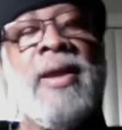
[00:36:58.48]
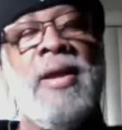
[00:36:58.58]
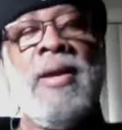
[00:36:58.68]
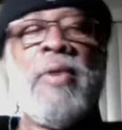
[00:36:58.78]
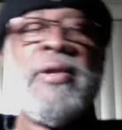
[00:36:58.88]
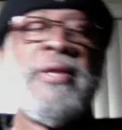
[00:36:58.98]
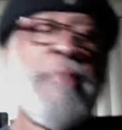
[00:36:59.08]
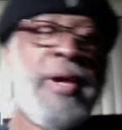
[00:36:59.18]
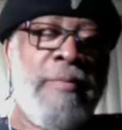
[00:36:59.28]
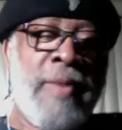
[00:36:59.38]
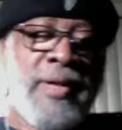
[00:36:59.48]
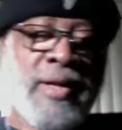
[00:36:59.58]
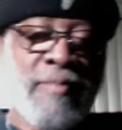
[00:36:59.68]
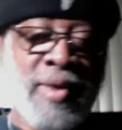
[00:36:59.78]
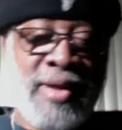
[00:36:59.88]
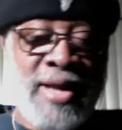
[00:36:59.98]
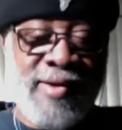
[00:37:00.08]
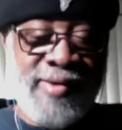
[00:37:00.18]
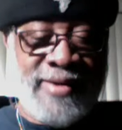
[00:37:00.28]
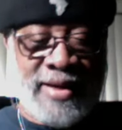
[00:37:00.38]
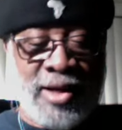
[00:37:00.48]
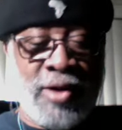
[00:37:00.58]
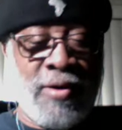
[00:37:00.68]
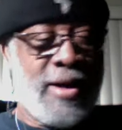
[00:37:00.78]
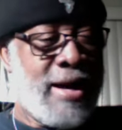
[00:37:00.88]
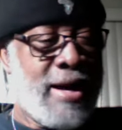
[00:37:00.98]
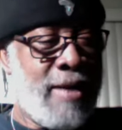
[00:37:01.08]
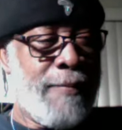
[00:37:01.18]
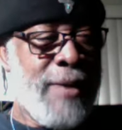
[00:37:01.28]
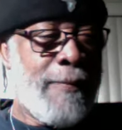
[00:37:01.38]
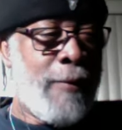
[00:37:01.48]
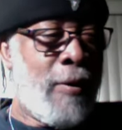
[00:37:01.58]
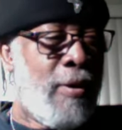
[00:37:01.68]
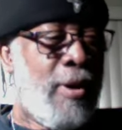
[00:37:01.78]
But here's the thing, people